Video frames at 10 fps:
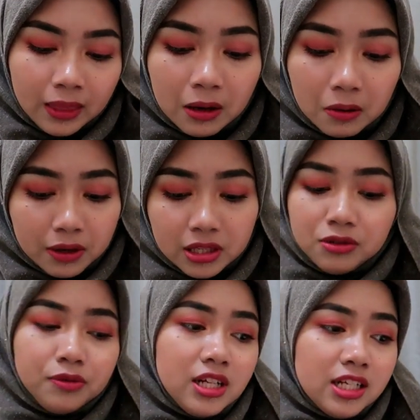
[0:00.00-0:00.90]
oh,
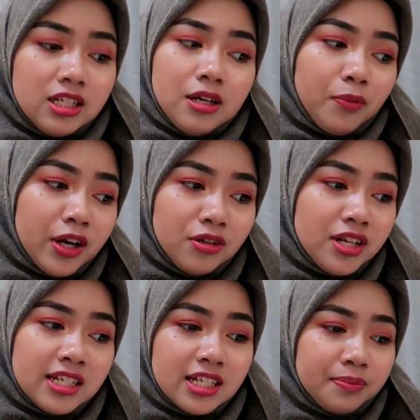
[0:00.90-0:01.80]
it's really cheap, why don't
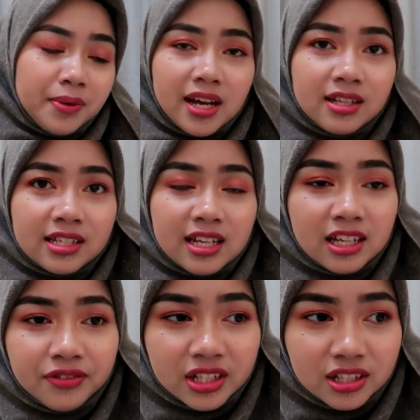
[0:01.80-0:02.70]
I just buy this
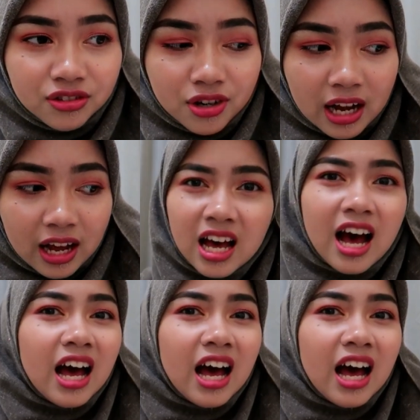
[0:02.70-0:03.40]
and give it a try.